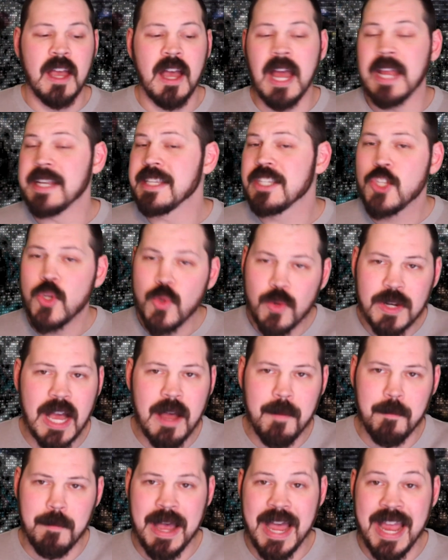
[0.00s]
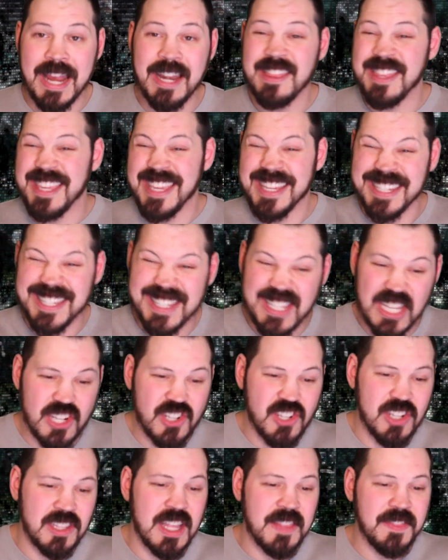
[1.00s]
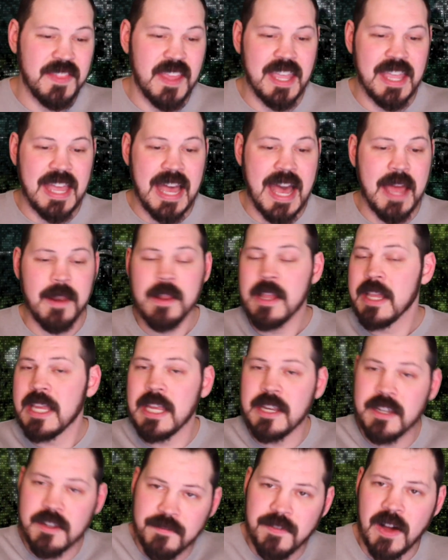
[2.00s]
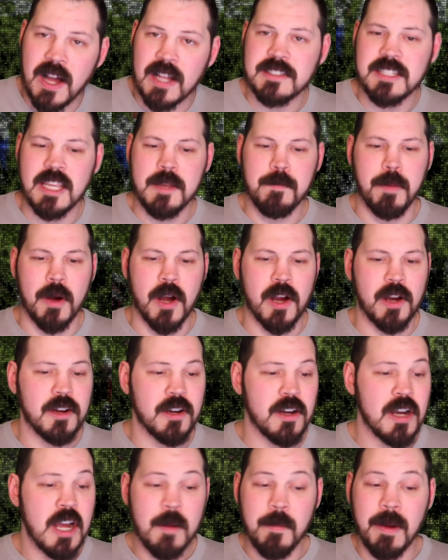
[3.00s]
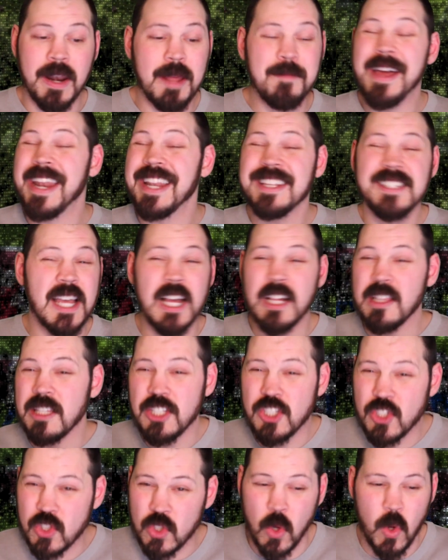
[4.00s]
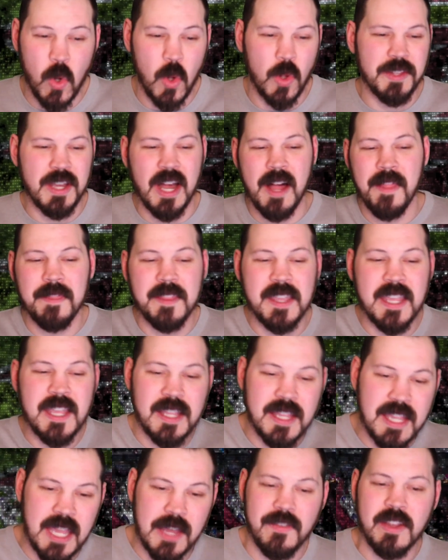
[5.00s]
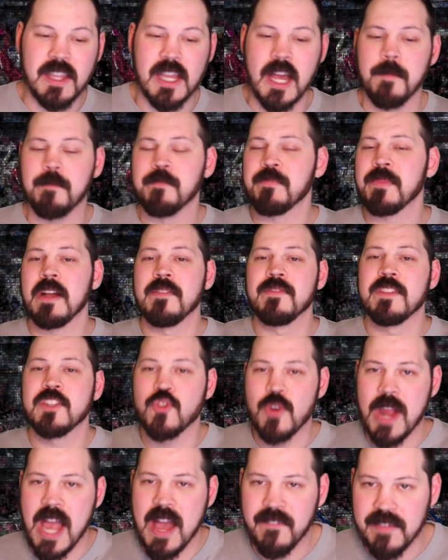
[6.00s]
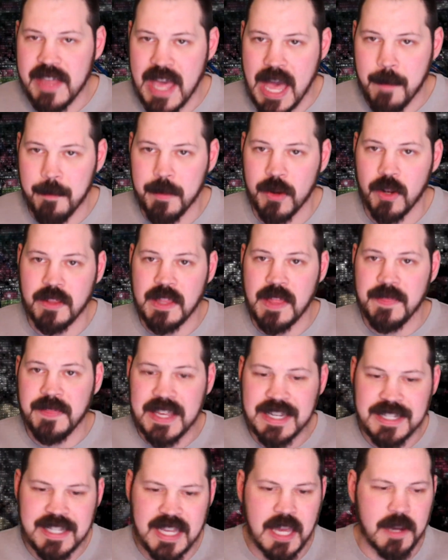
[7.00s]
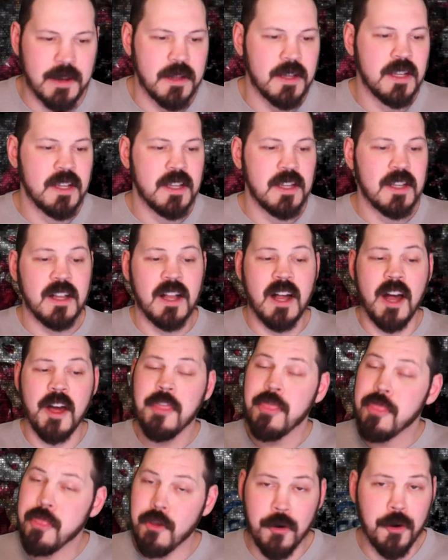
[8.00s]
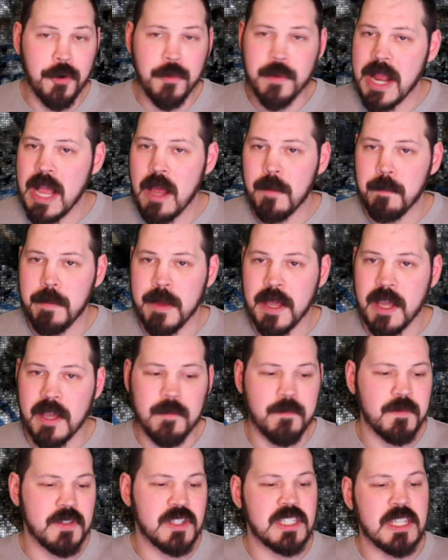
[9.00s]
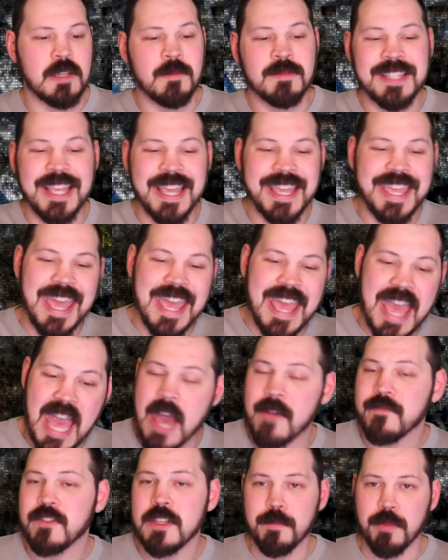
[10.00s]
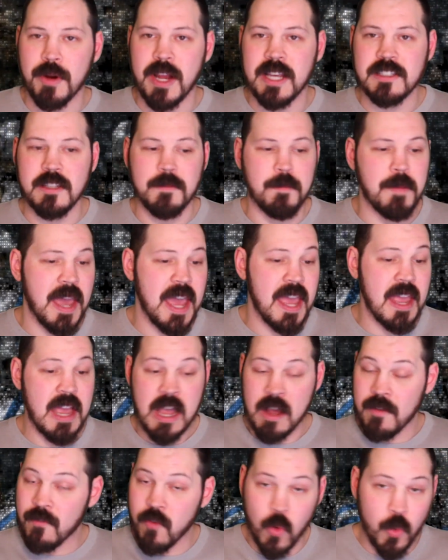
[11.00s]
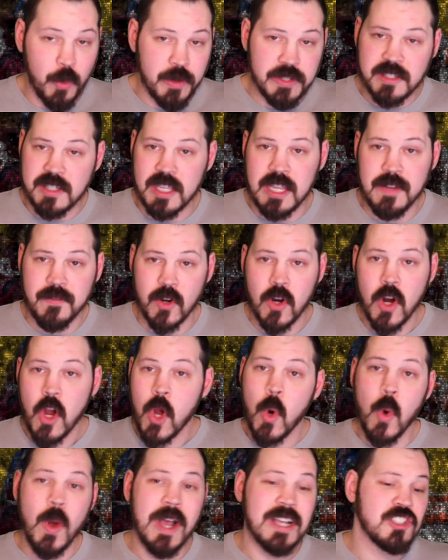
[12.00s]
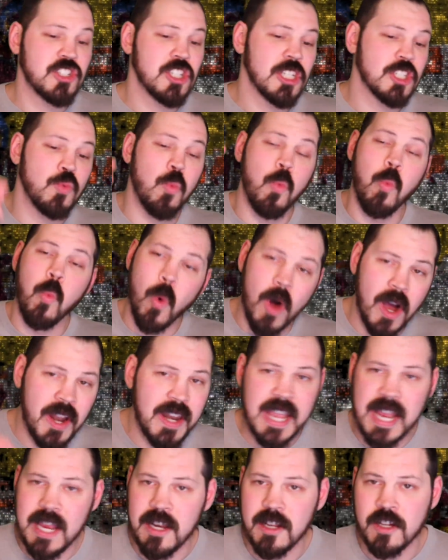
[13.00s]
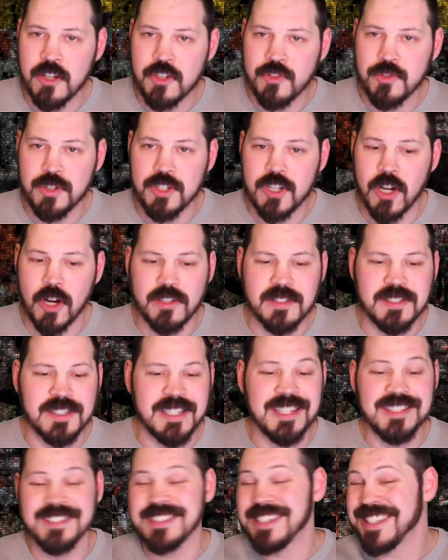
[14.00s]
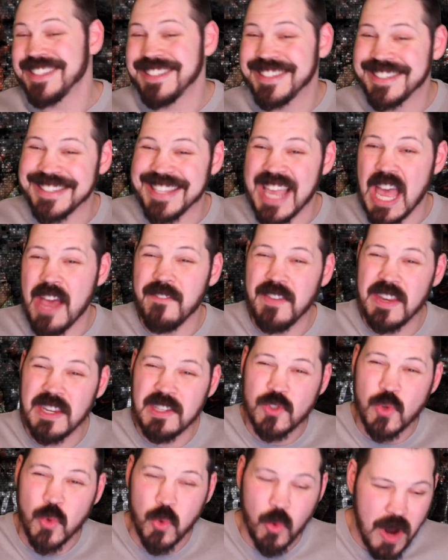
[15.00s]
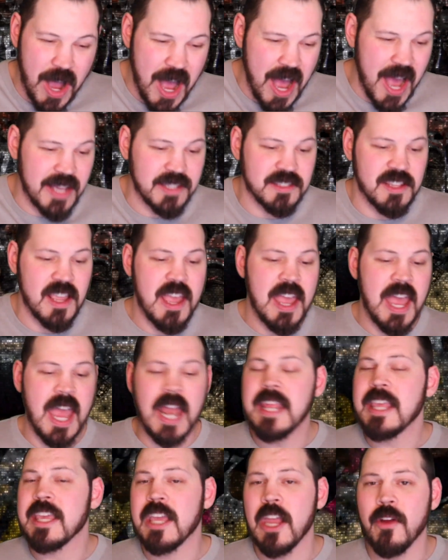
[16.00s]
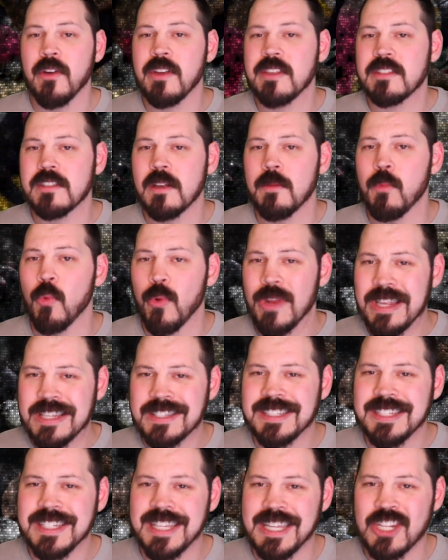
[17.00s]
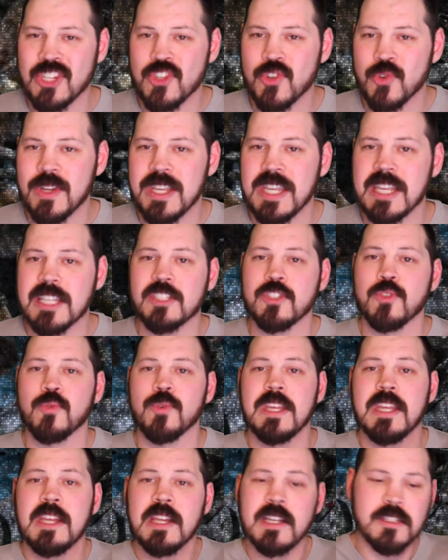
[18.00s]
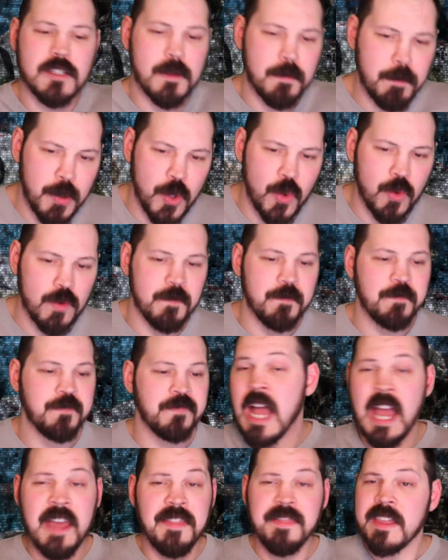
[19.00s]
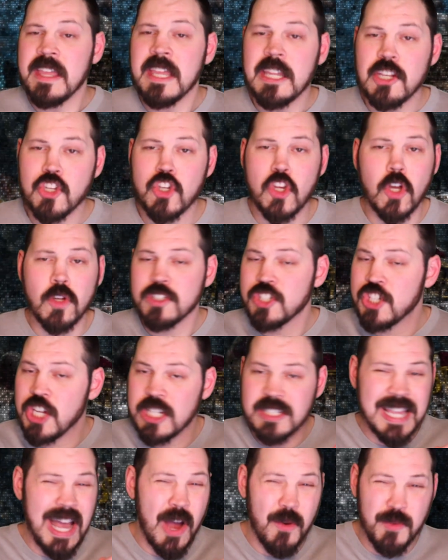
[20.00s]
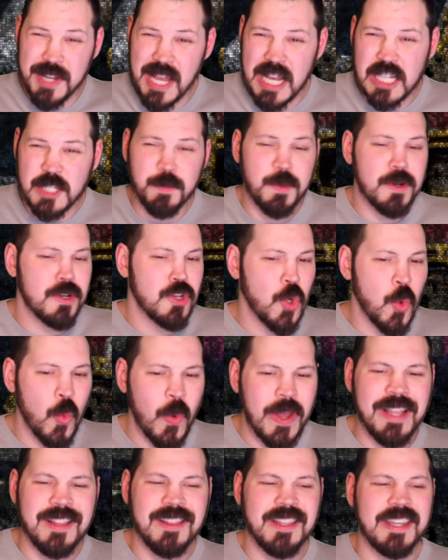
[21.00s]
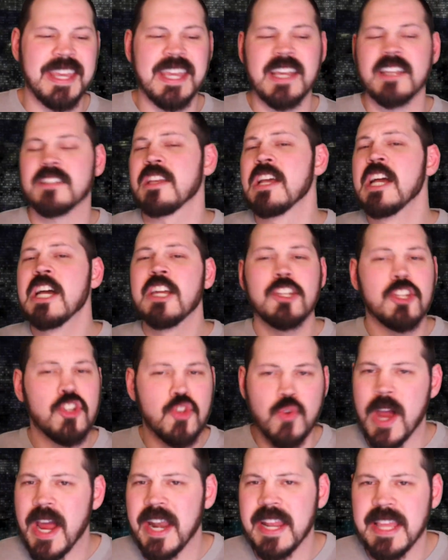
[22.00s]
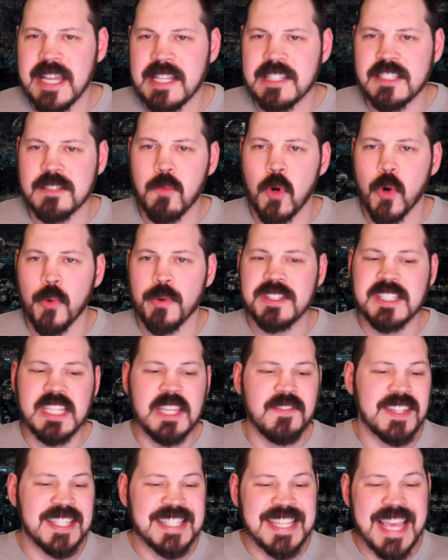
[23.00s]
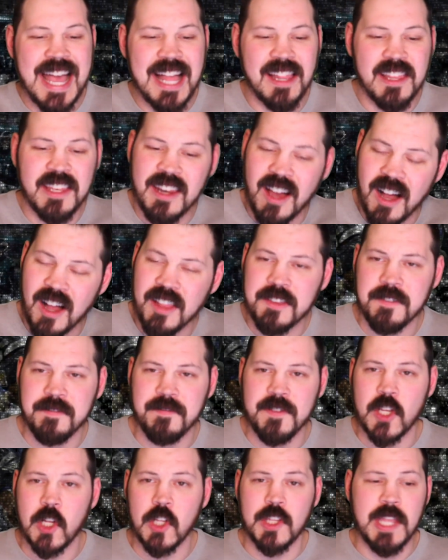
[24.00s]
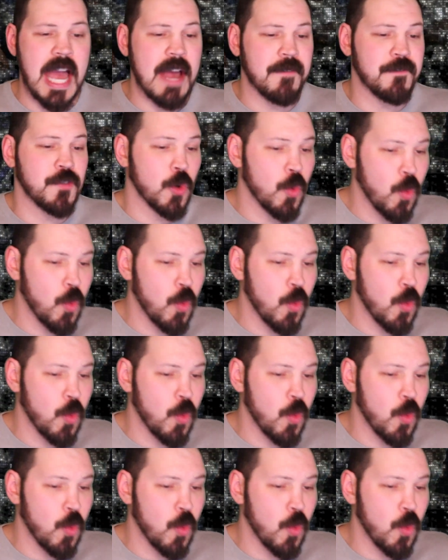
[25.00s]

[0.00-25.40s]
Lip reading: I do not mind the addition that they got in Devontae Parker, but I'm not exactly sold on the giving up of the draft capital that they did. A 3rd round pick seems like a hefty price to pay for a receiver who has just 1 800-yard season in 7 tries, and he carries some recent injury history to boot. I think it shows just how desperate New England is to try to get some more receiving talent on the field after